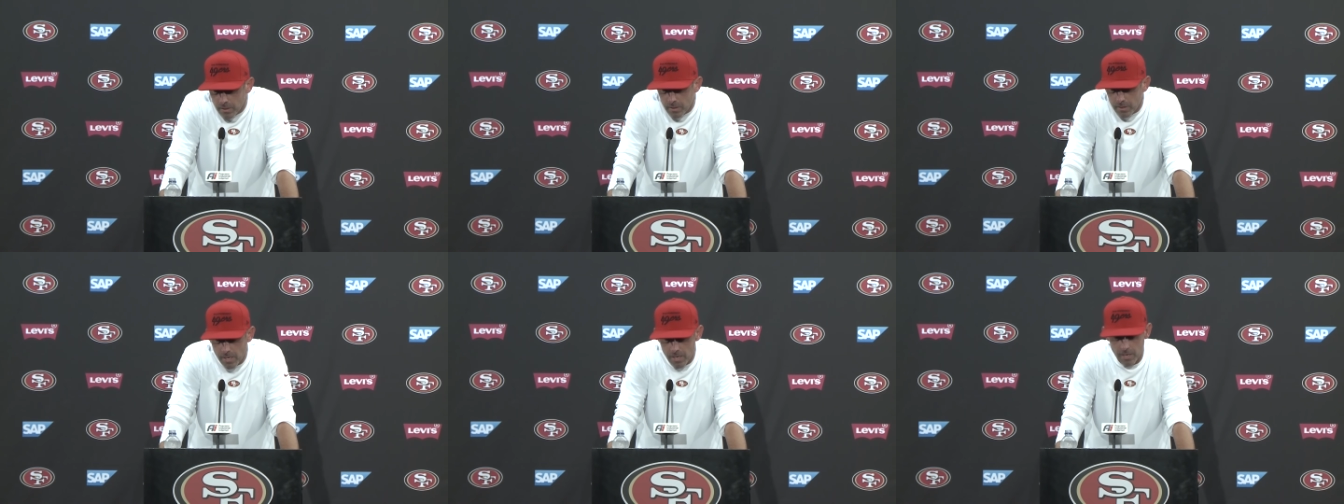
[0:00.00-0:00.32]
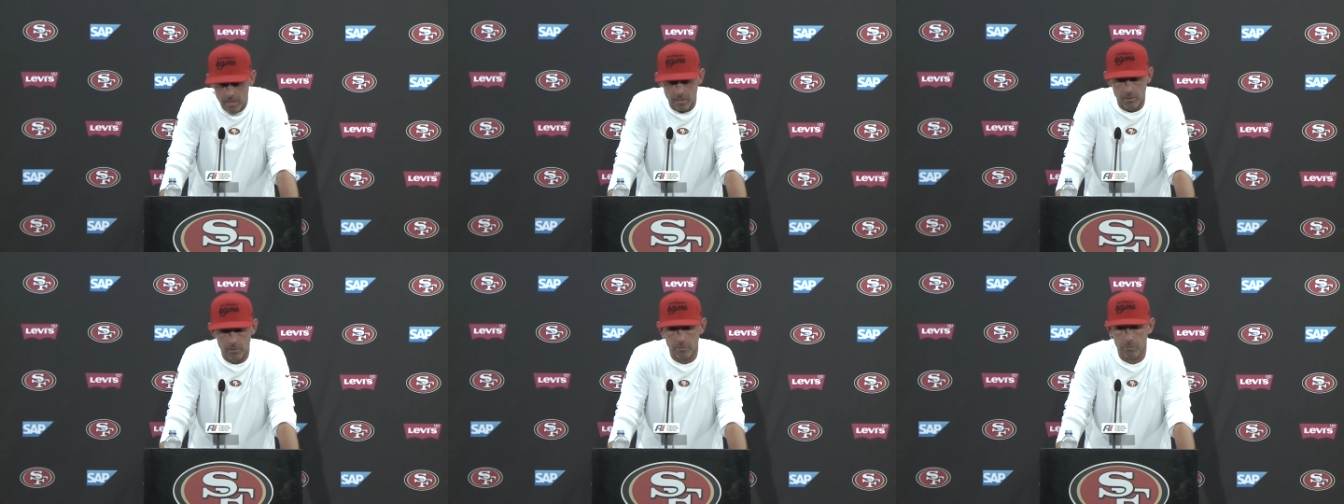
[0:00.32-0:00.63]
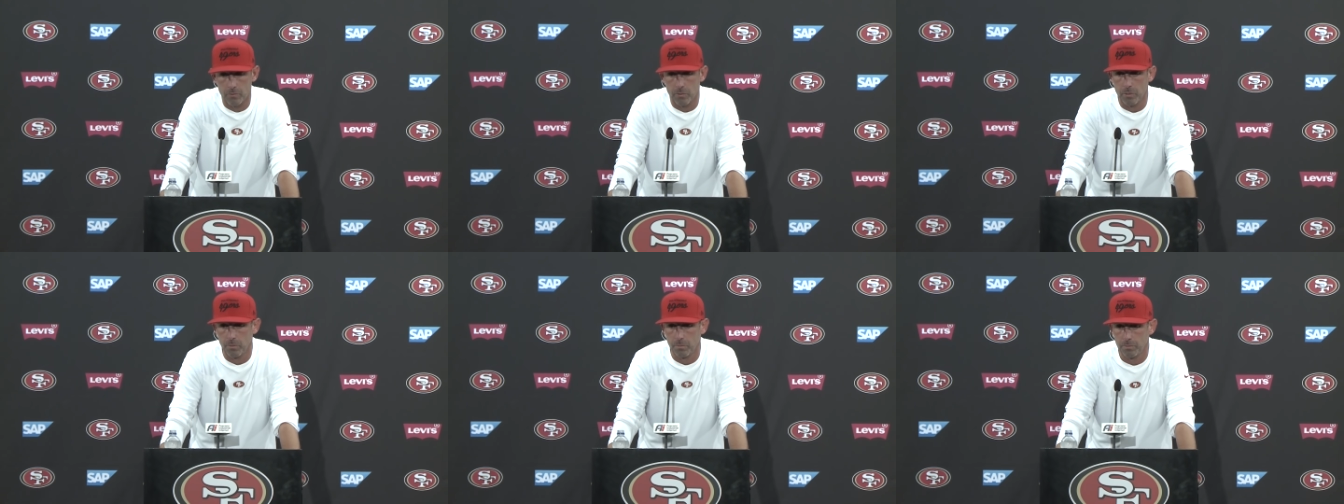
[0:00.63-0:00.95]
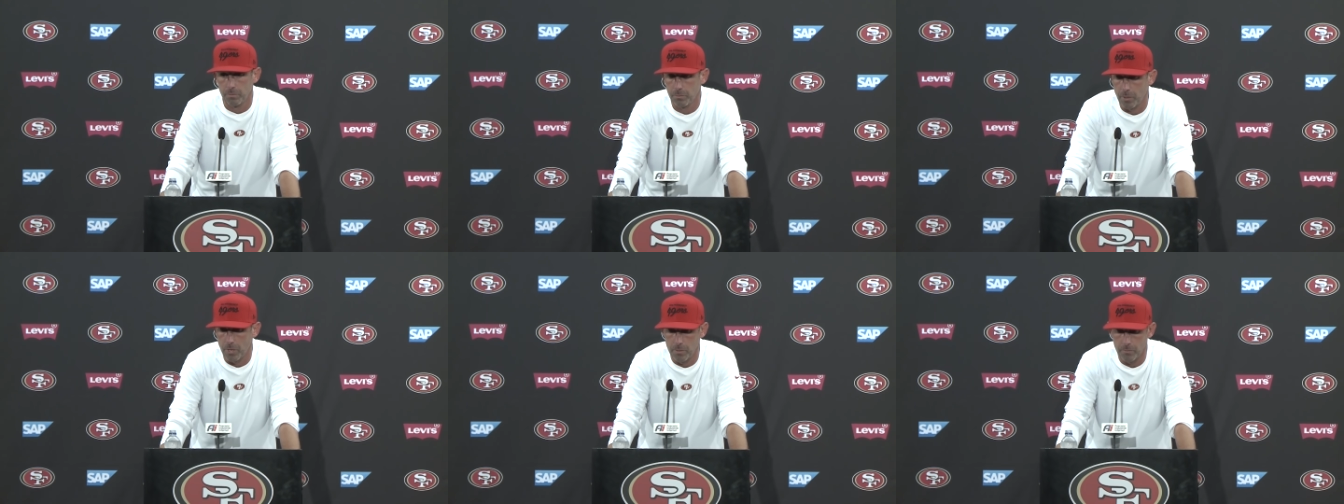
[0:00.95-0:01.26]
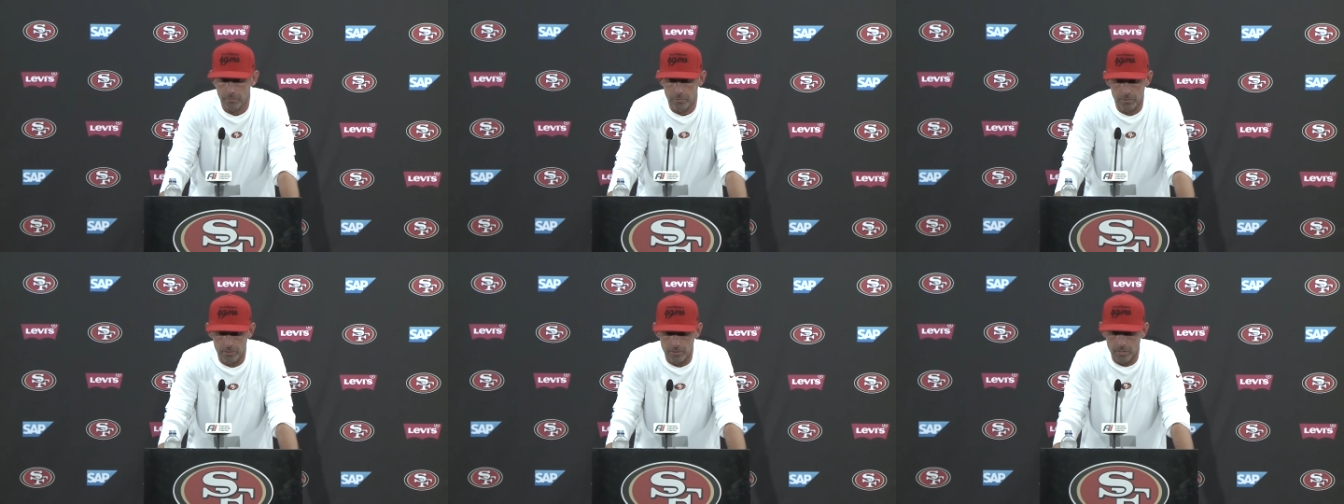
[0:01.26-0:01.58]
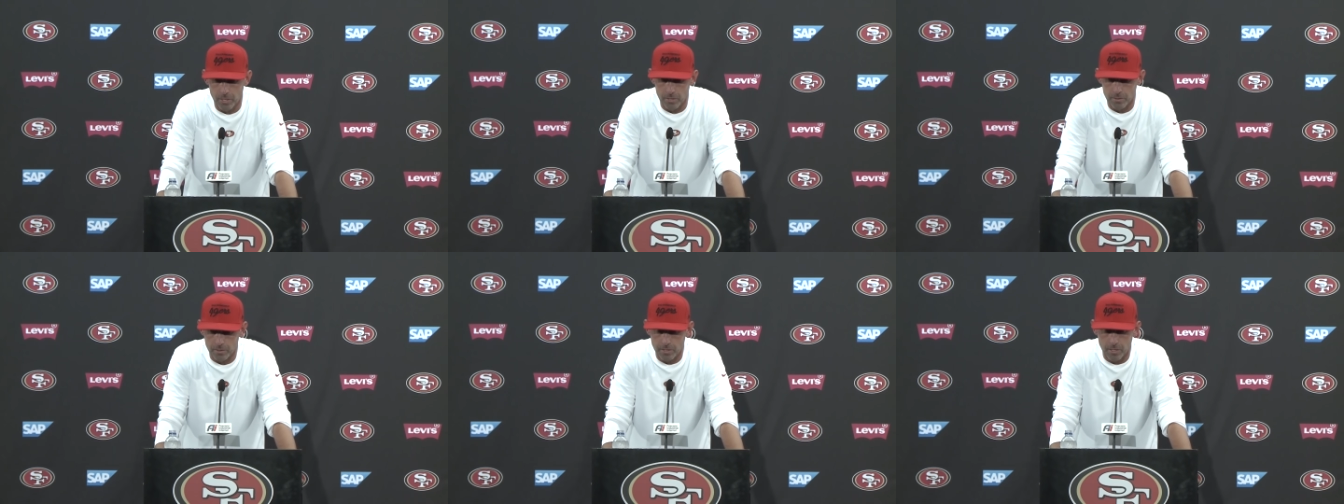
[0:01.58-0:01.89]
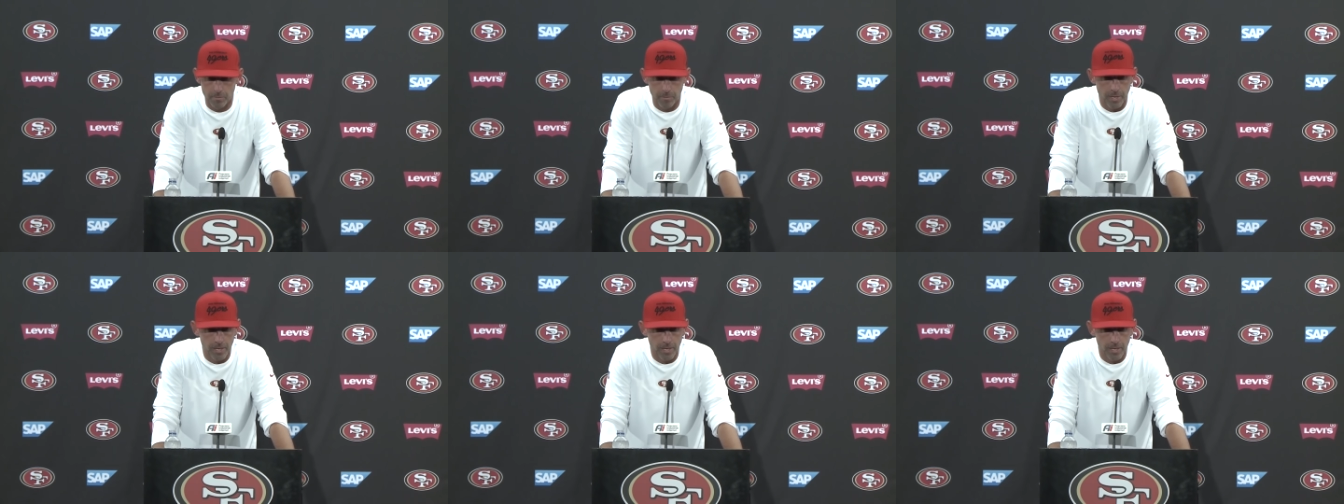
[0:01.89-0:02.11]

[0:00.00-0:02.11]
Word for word: Yeah, I was real pumped for Tartt to come